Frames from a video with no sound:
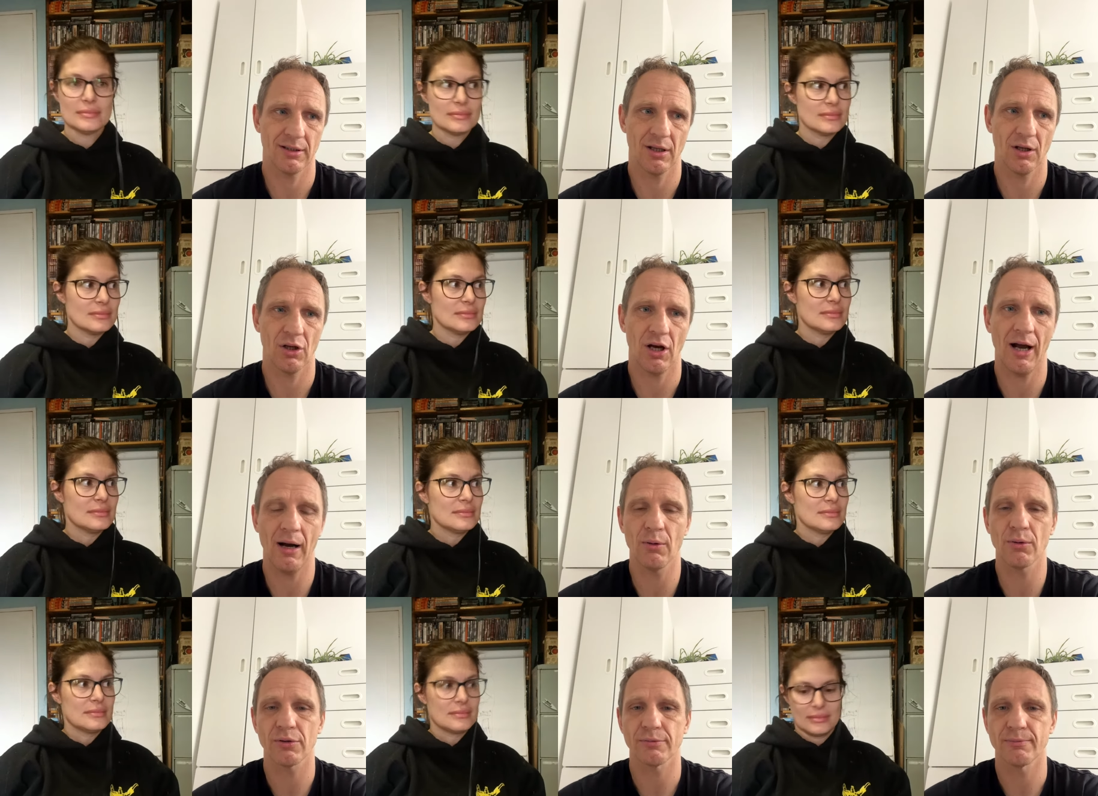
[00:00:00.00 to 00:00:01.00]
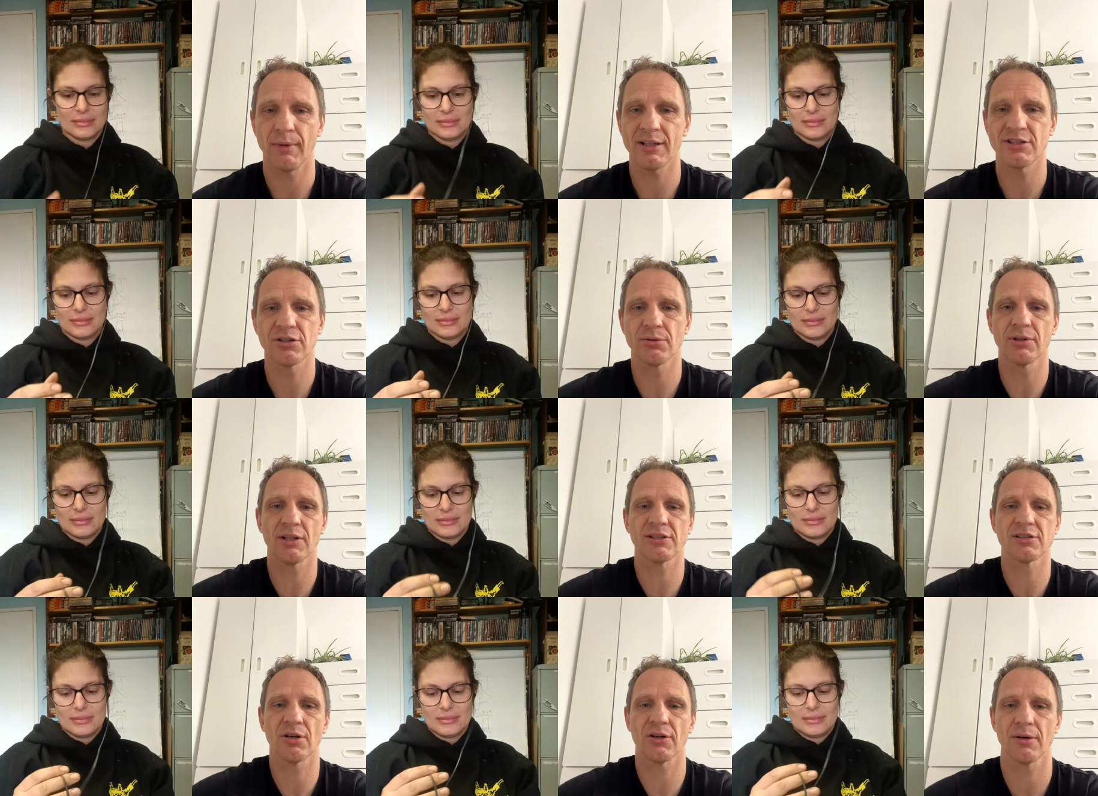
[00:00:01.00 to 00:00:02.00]
Speaker 1: the, how my
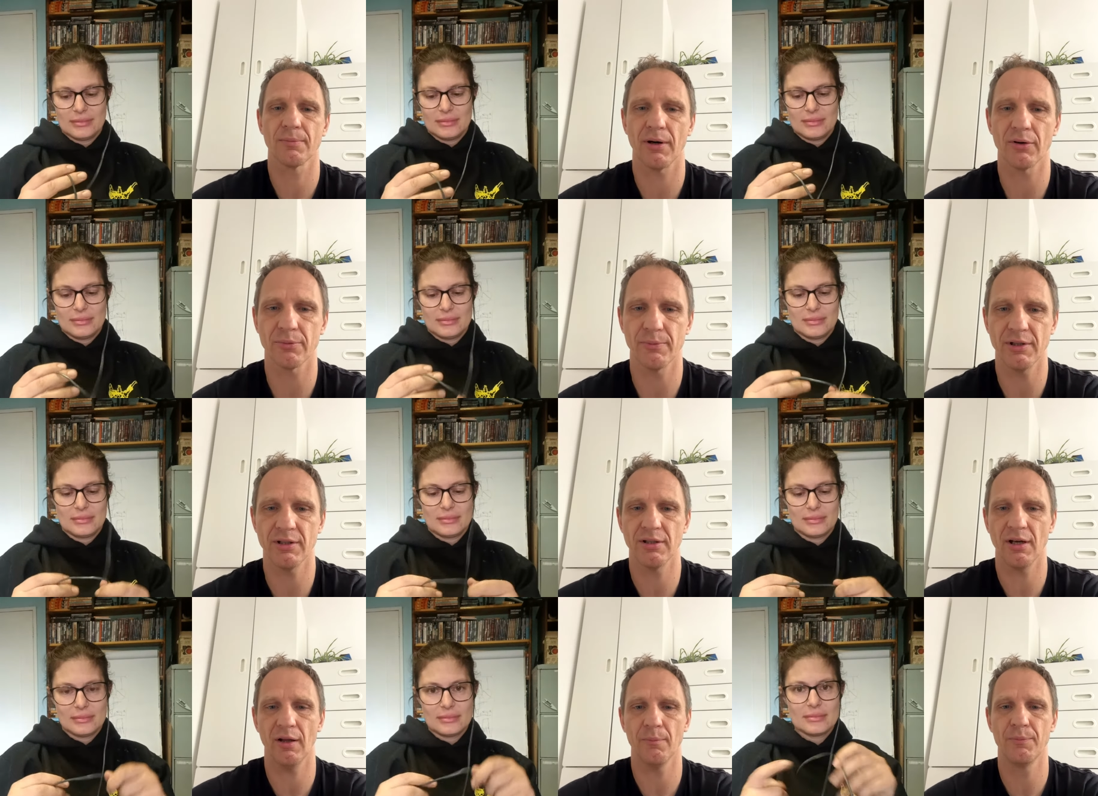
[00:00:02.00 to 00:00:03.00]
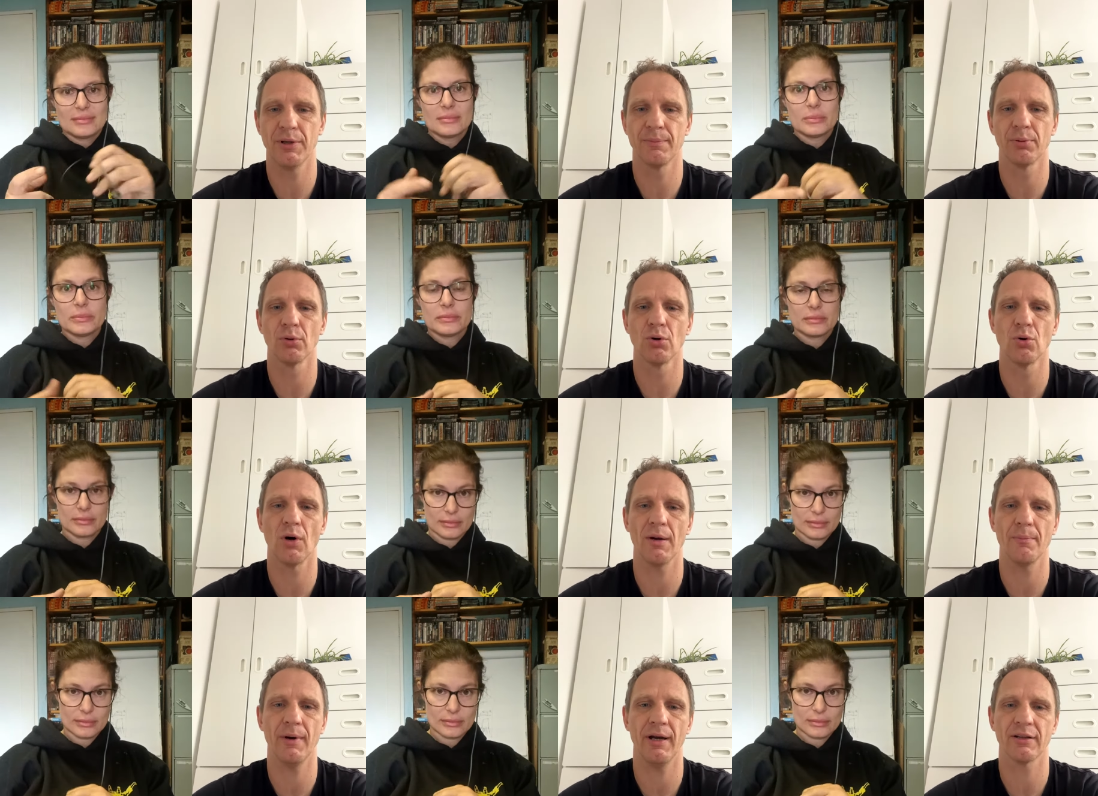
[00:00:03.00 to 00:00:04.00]
students talk about me, people who
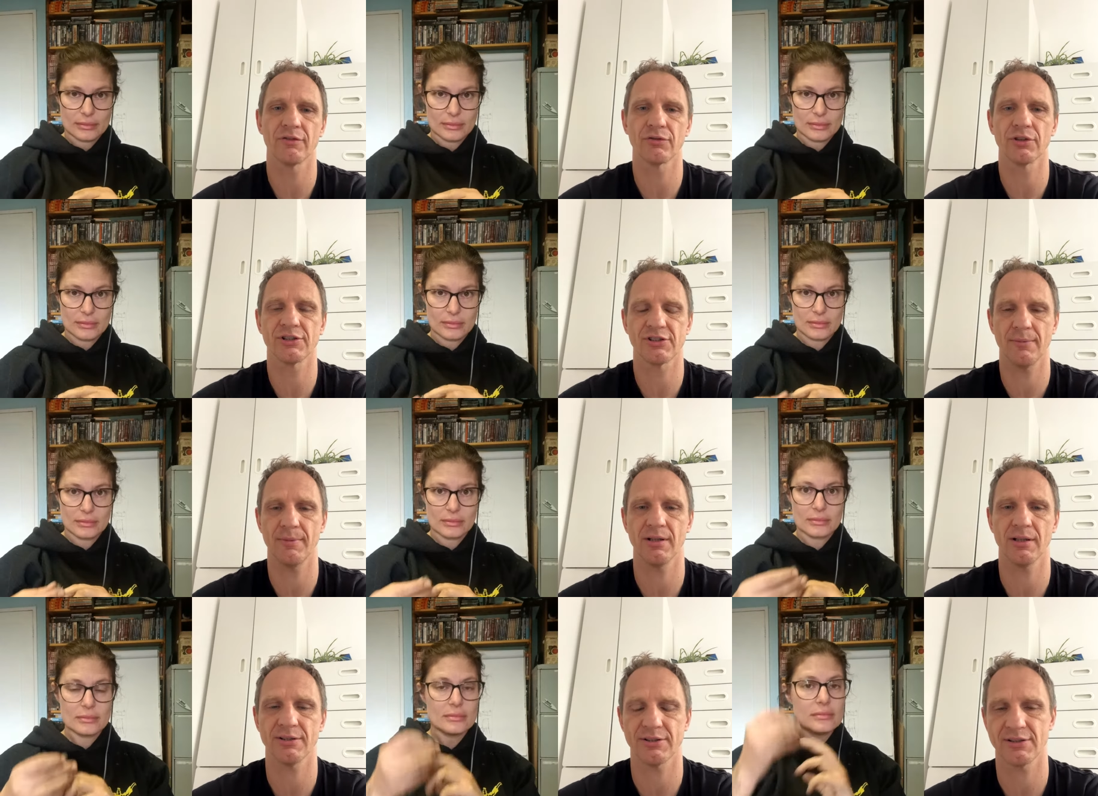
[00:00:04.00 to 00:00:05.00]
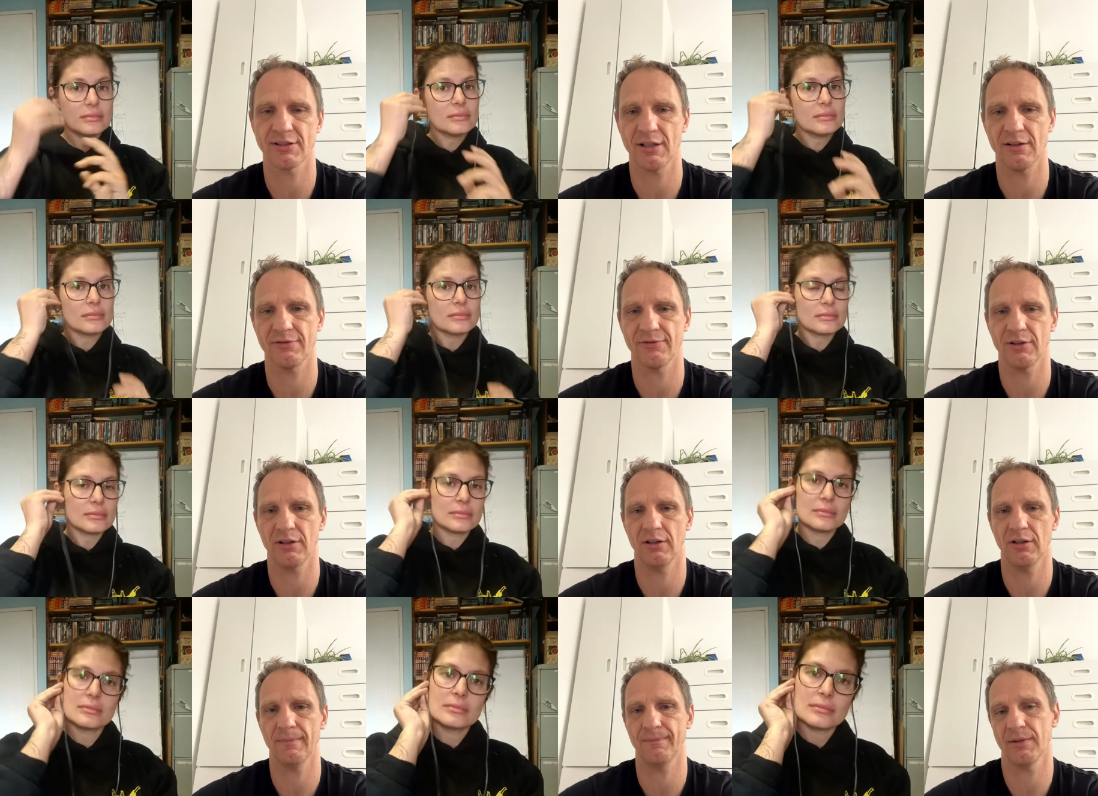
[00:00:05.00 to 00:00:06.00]
I met through the seminars and mm -hmm. stuff
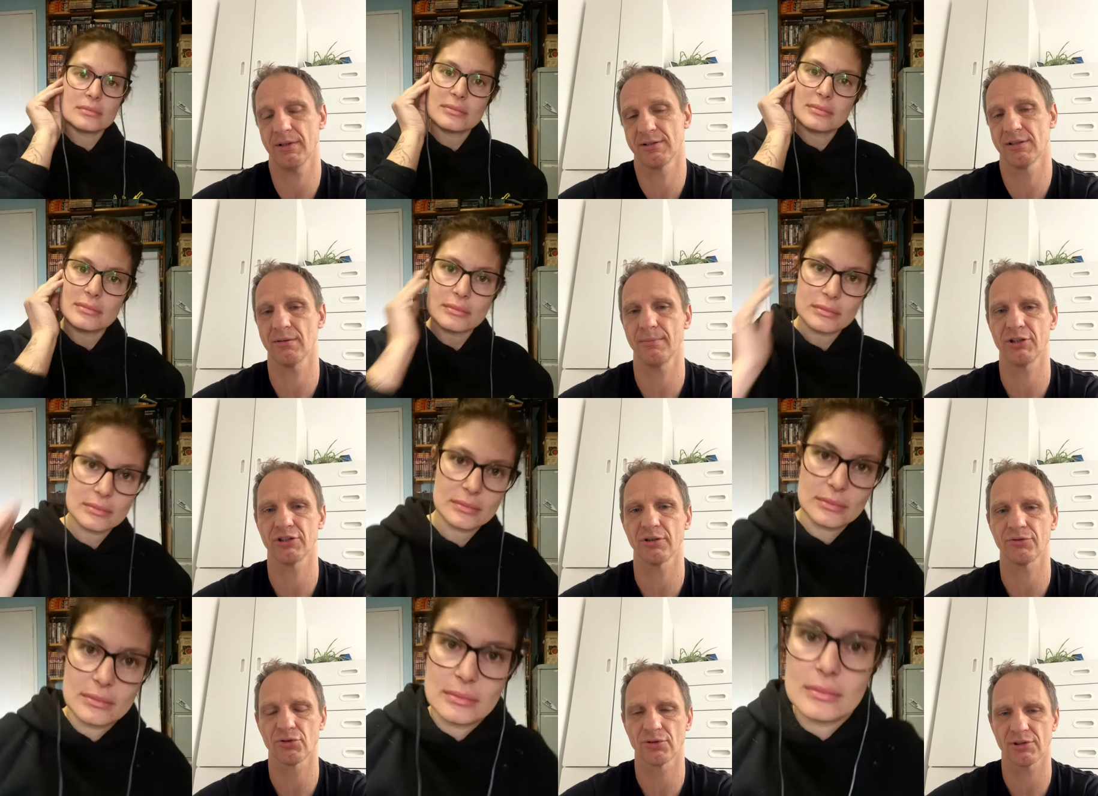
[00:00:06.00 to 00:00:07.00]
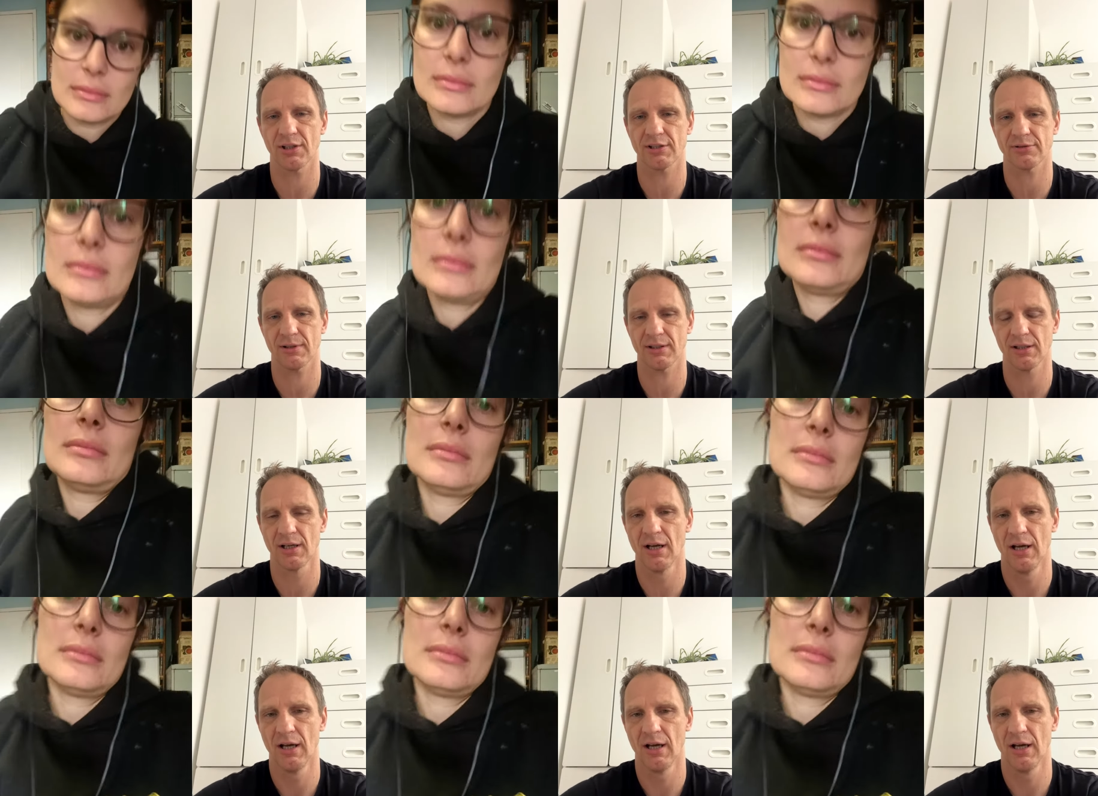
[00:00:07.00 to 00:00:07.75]
um, is a measure of success, right?